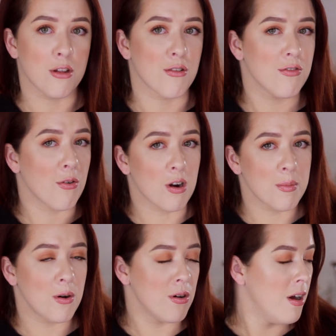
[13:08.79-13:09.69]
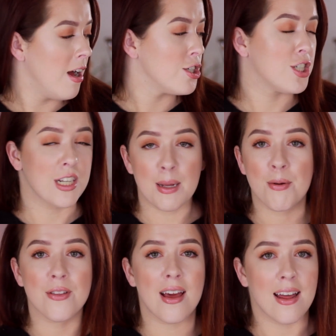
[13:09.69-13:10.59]
They're affordable,
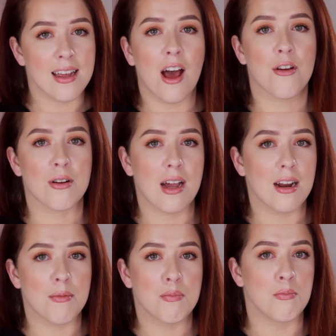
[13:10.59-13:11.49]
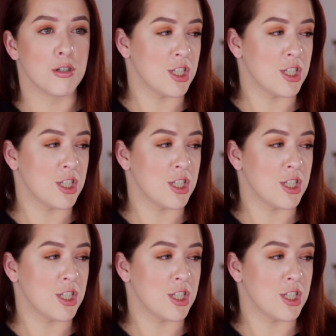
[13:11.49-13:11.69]
cheaper than any other kind of